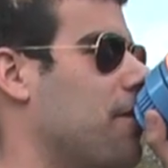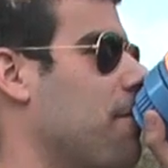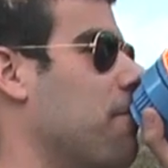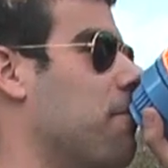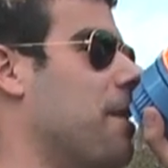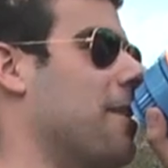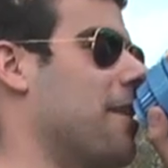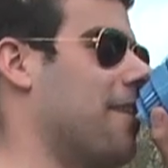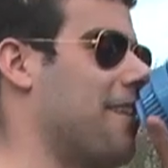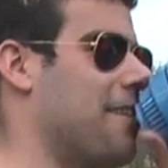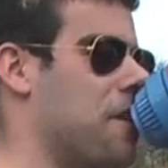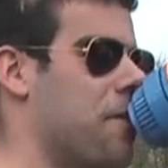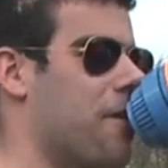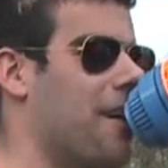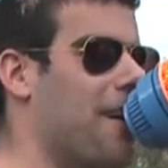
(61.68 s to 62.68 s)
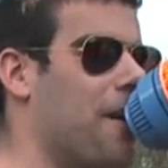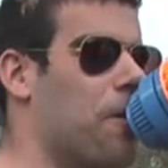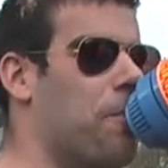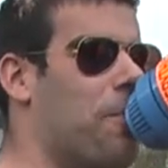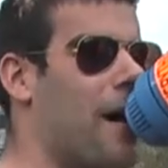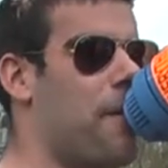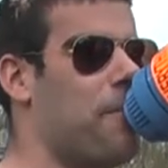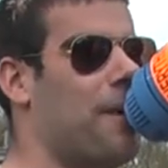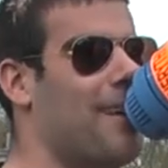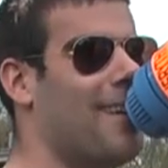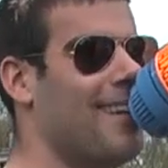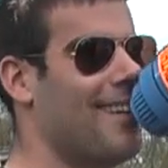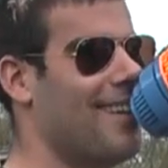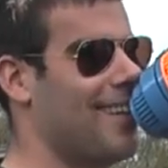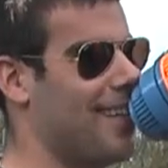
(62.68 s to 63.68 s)
Osama the new uh, Obama,
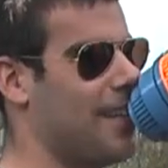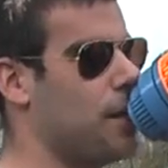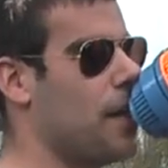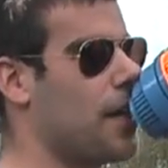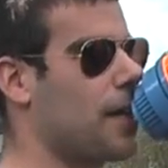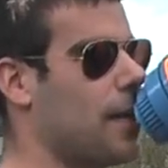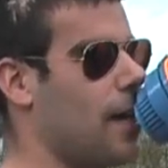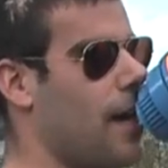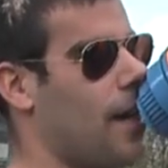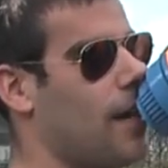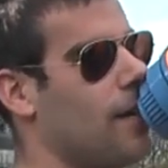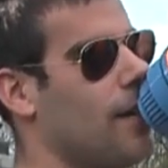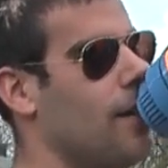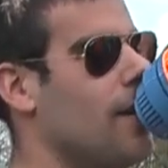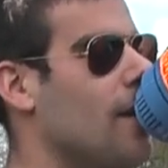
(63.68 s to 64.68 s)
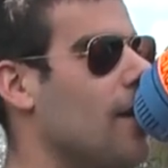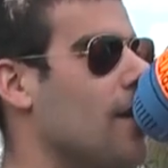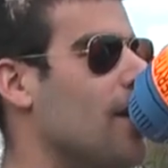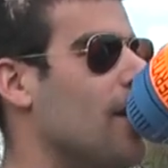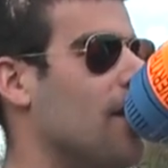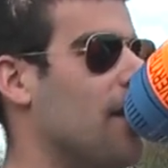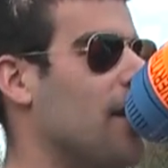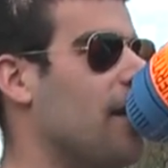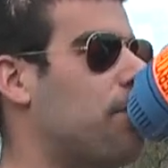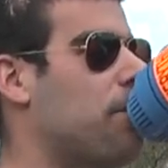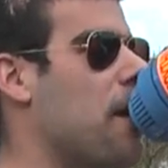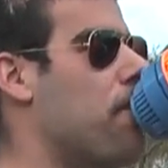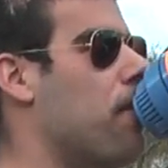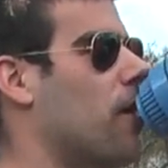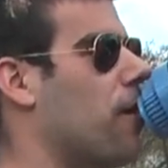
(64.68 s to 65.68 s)
Nick Clegg, these
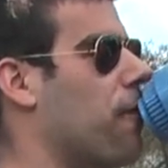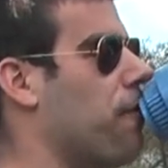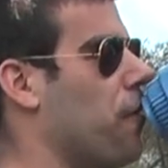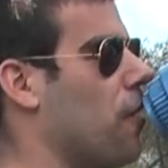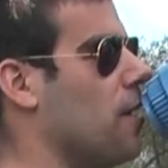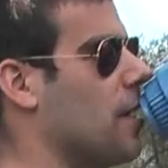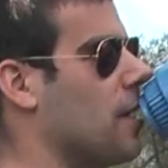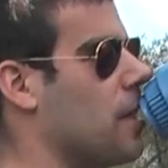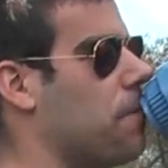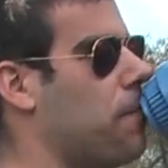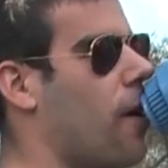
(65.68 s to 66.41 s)
people are fully in the